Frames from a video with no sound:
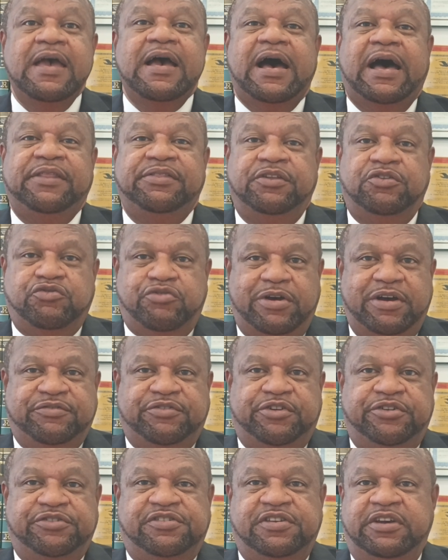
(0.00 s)
at the
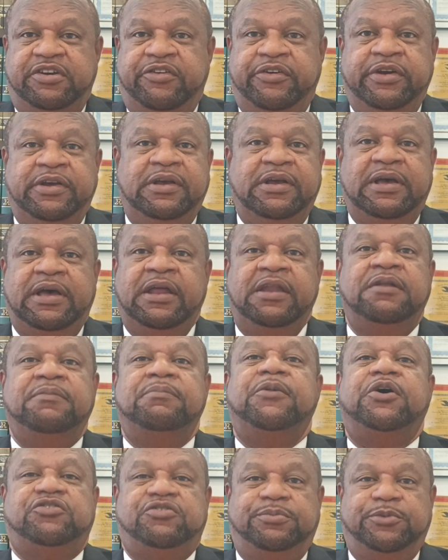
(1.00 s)
Traverse hearing, and
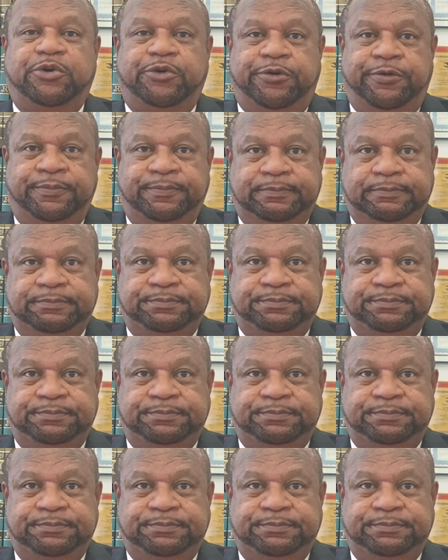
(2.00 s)
much more.